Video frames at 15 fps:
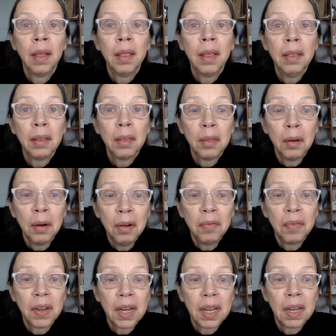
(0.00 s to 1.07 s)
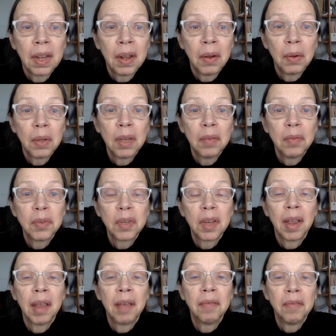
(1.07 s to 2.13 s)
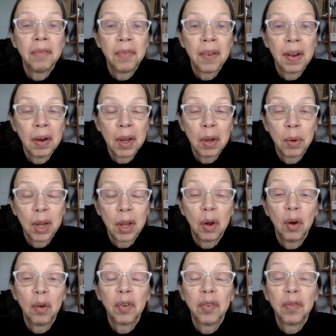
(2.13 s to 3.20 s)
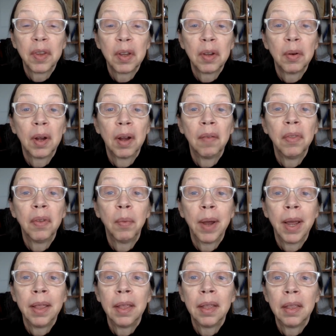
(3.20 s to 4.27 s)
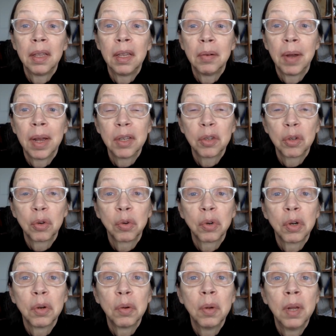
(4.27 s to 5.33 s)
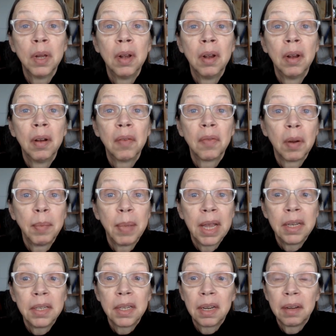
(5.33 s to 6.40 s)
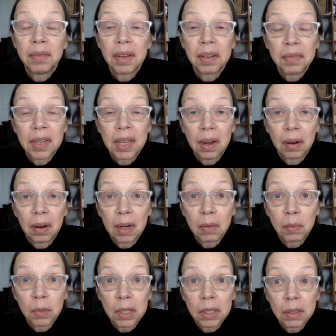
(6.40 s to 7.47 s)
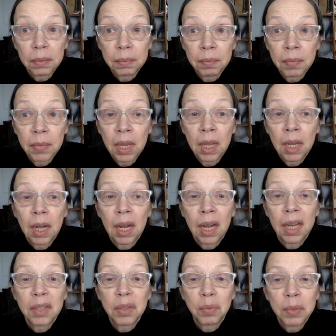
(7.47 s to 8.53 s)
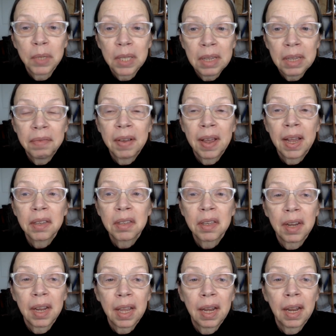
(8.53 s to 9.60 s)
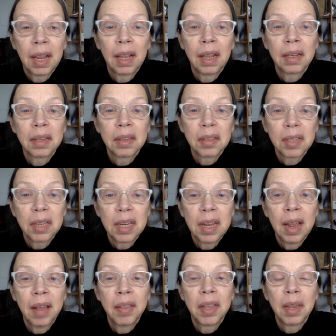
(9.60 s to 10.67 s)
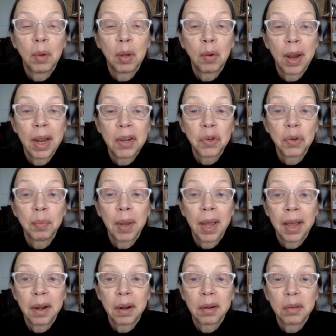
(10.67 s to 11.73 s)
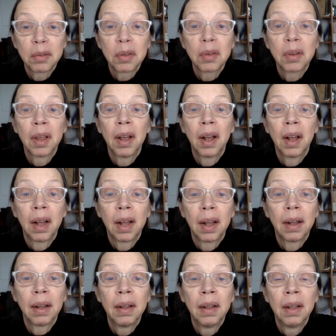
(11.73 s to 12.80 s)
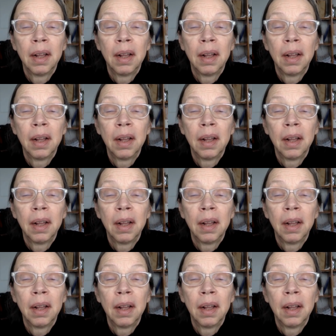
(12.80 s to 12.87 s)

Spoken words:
Then the third video gives a very quick overview of the way that the US grew from 1850 onward. It's really fascinating to see how the immigration patterns have